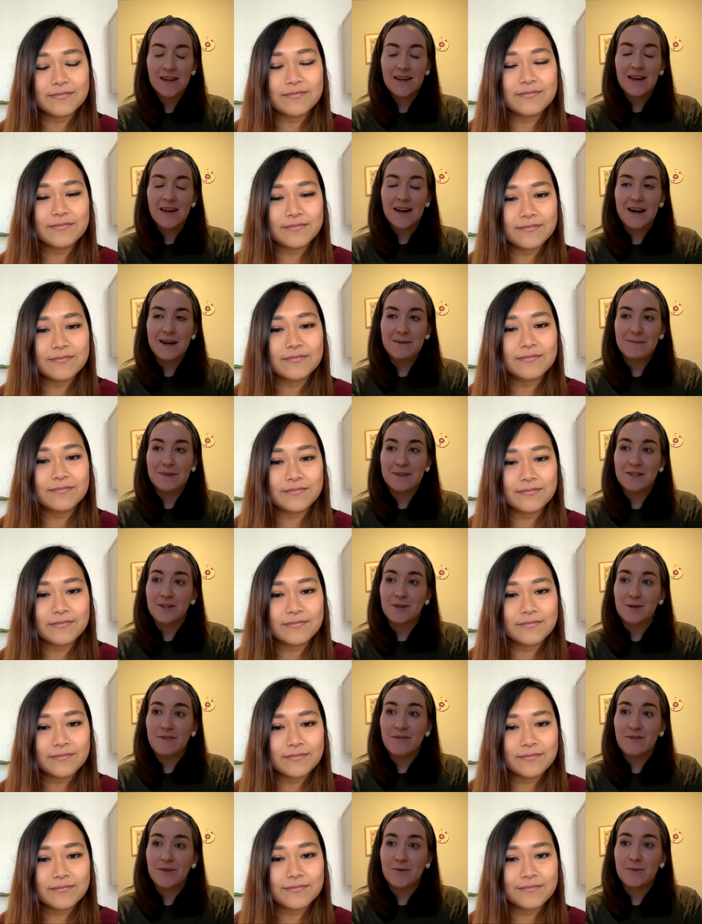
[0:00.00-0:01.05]
Speaker 1: um, so
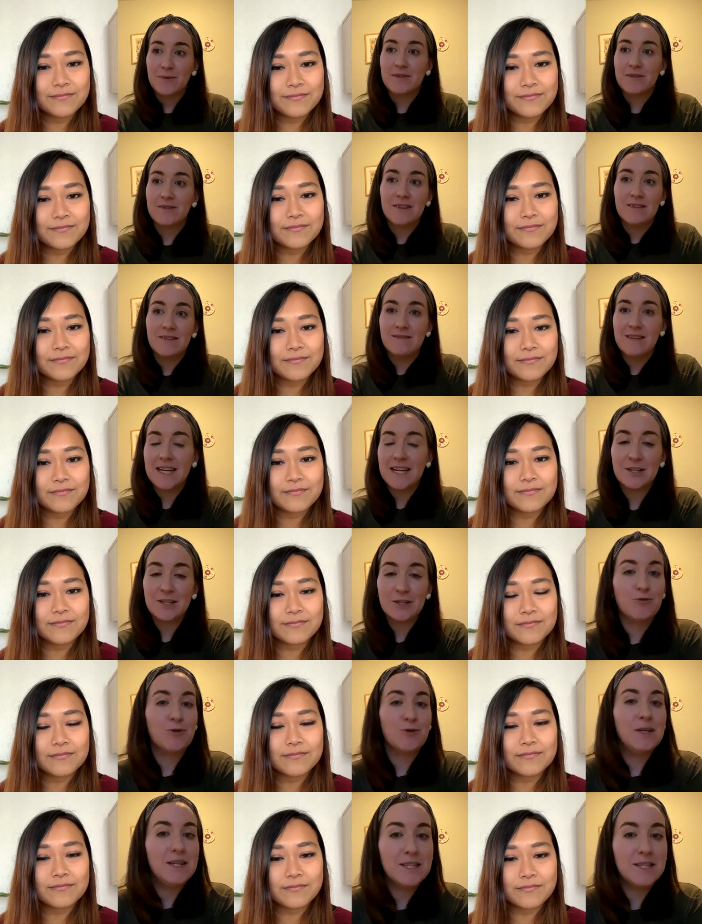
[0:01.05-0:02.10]
if you would like to
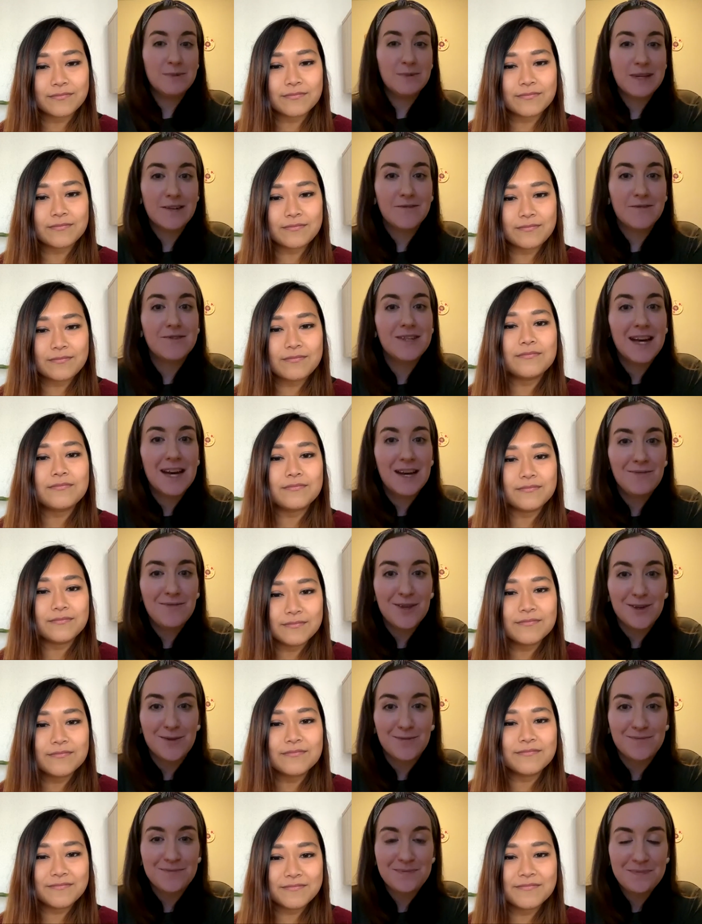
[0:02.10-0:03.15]
join us we'd love to have you
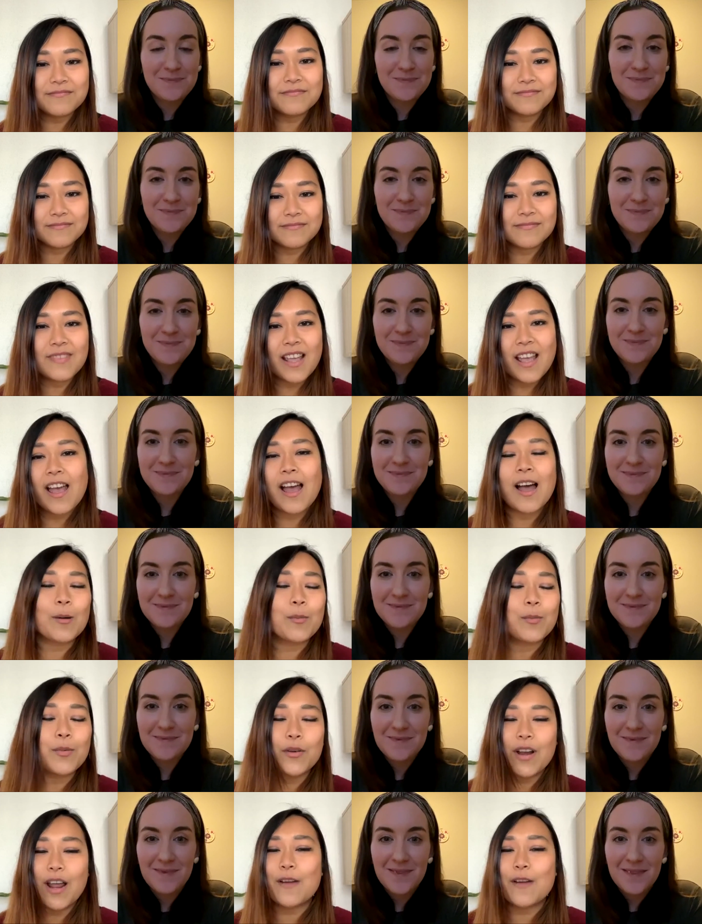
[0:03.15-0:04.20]
I'll
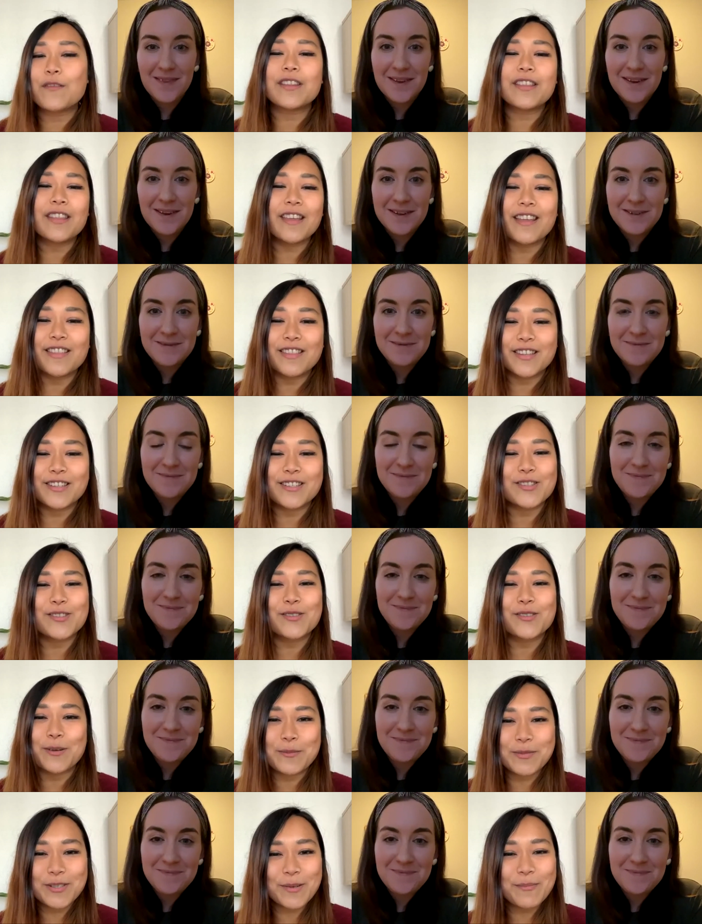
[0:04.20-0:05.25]
put everything in the
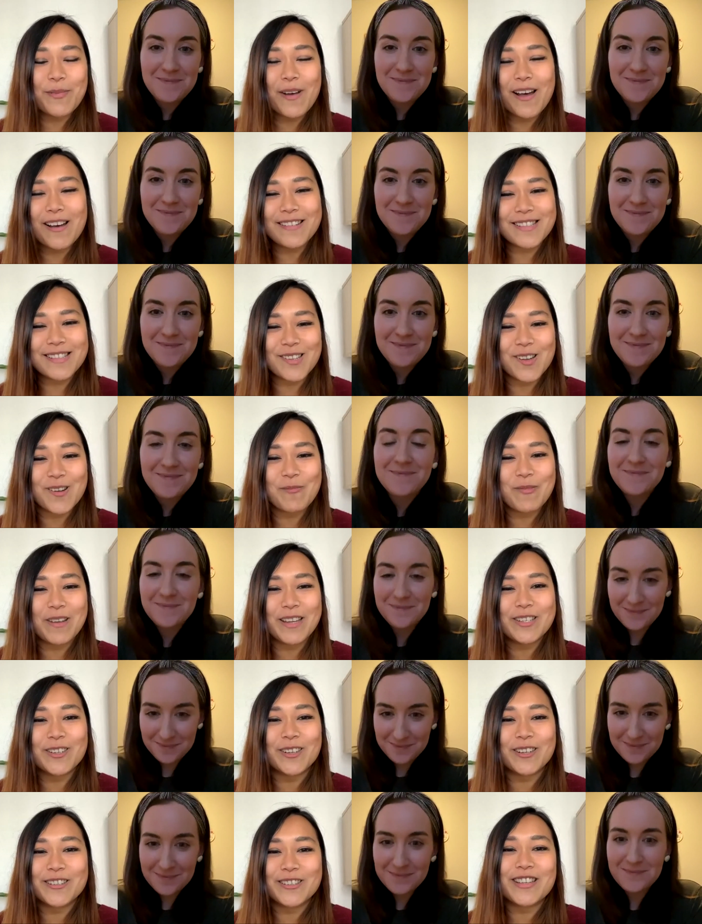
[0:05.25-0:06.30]
description box,
Speaker 2: so make
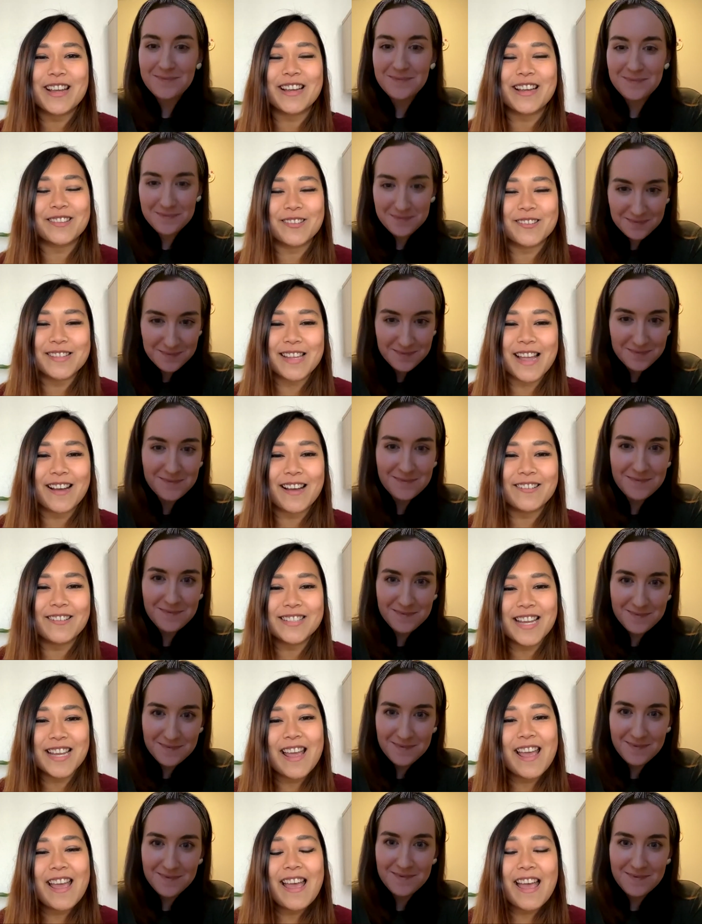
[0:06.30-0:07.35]
sure to check those out.
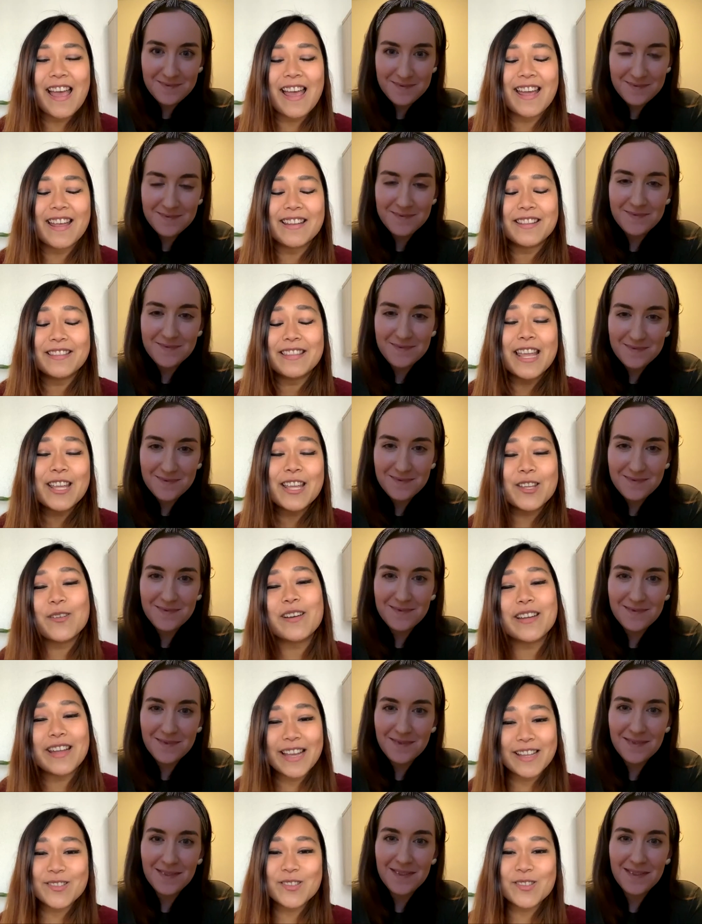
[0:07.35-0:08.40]
And thank you
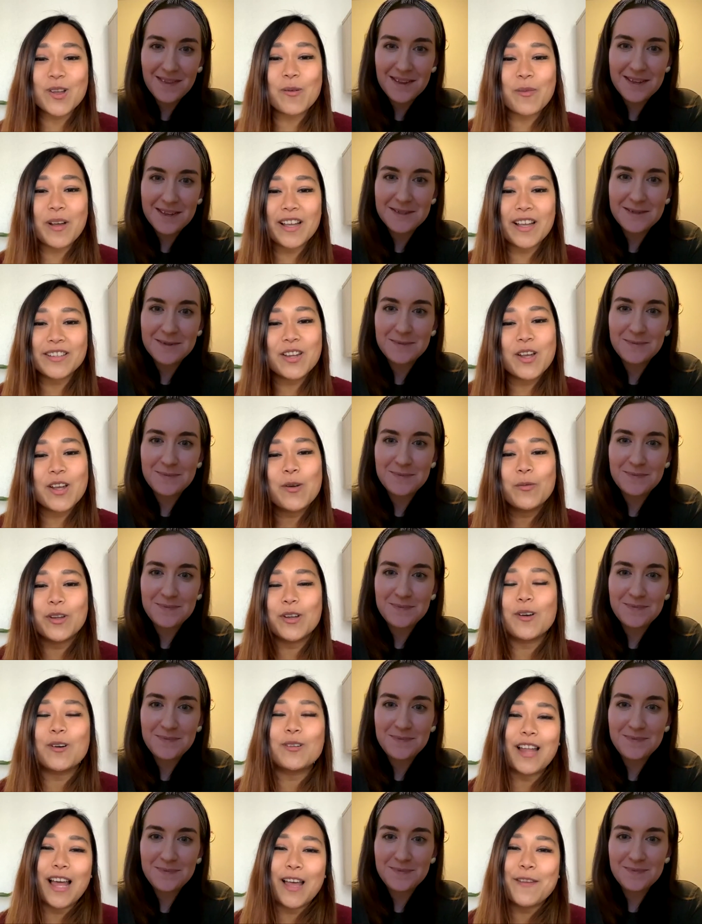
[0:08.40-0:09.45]
again so much. We go
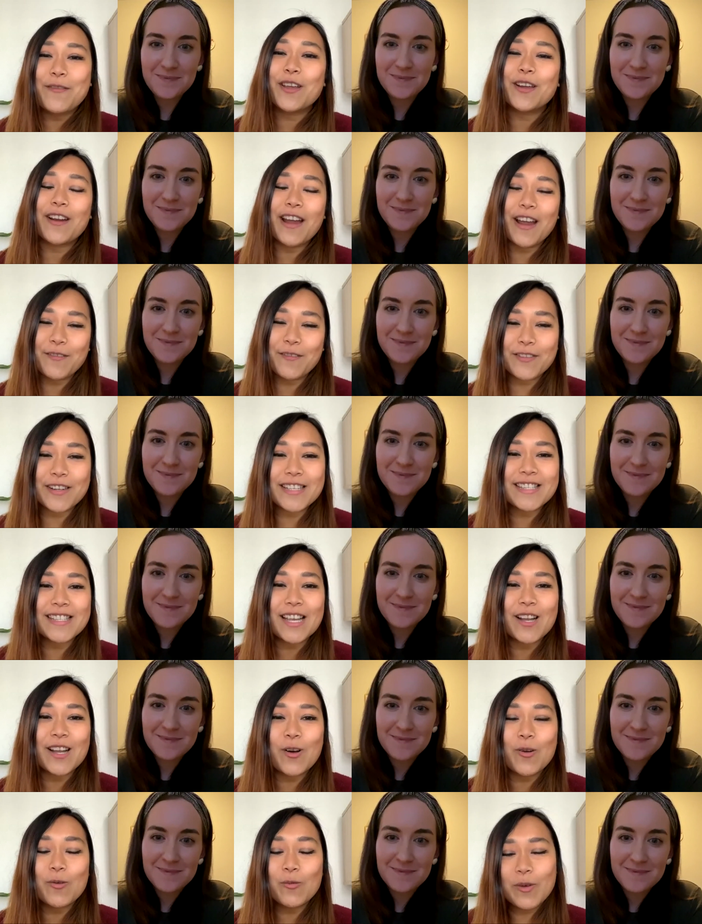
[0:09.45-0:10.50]
live here every
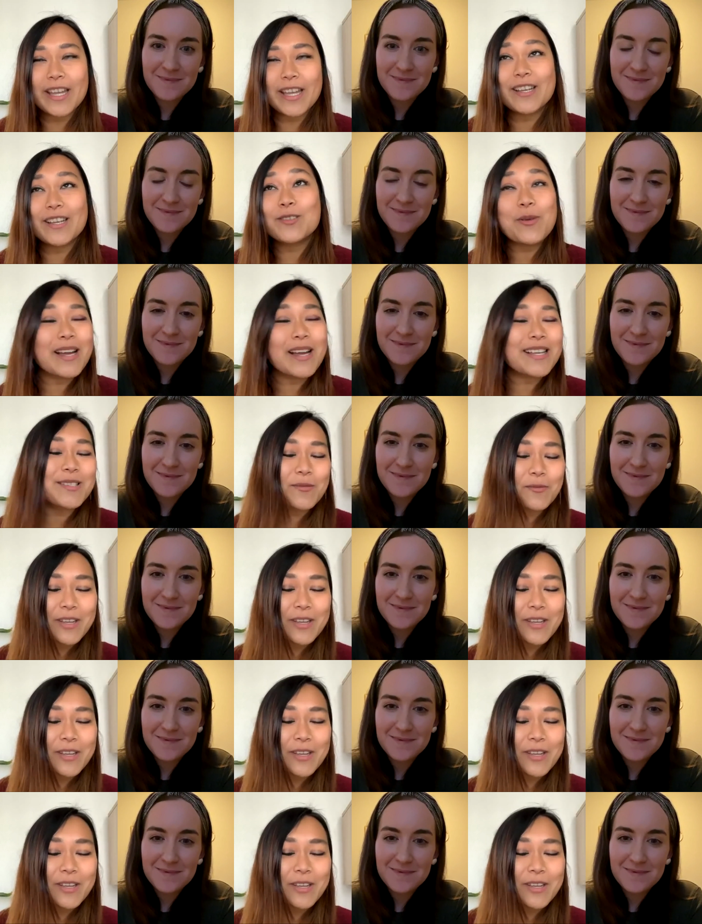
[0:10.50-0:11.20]
single week, twice a week